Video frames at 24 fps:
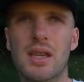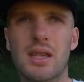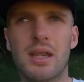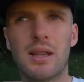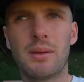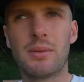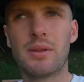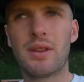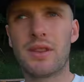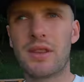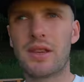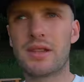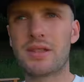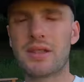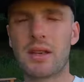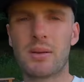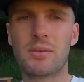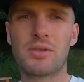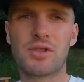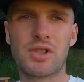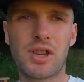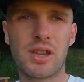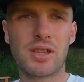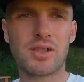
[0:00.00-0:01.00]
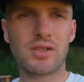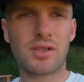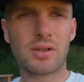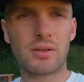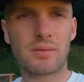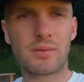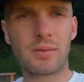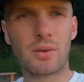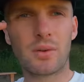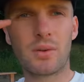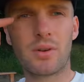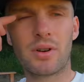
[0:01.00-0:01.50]
they were the things I was
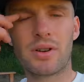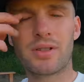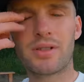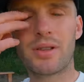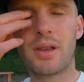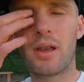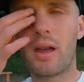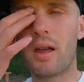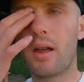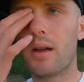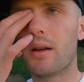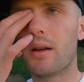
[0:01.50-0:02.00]
changing, of course.